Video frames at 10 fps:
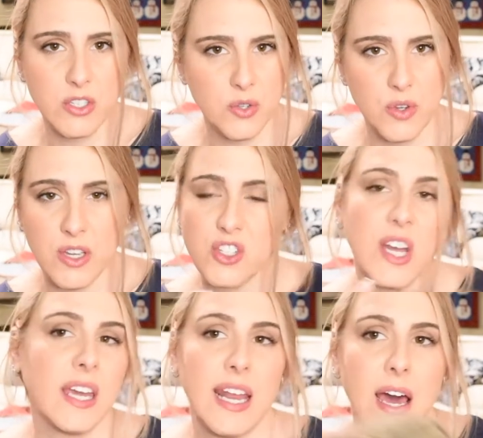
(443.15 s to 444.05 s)
so you can
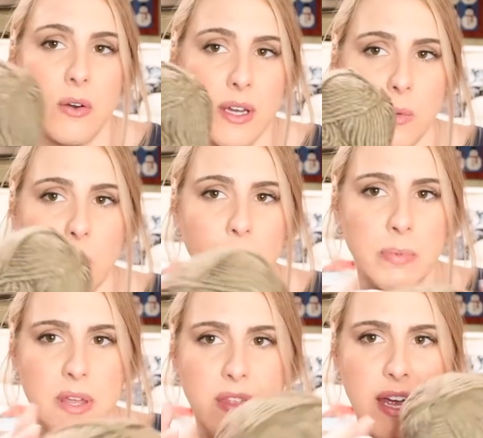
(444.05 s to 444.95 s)
check it out, it will
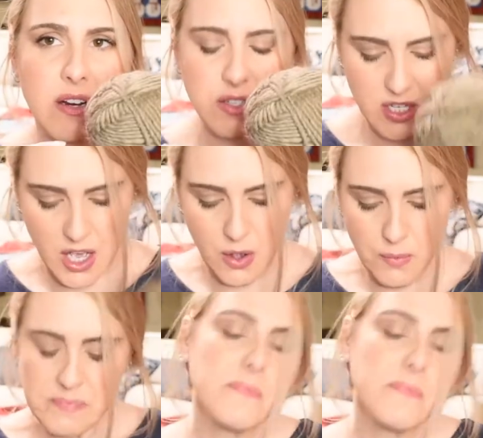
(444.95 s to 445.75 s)
be there. So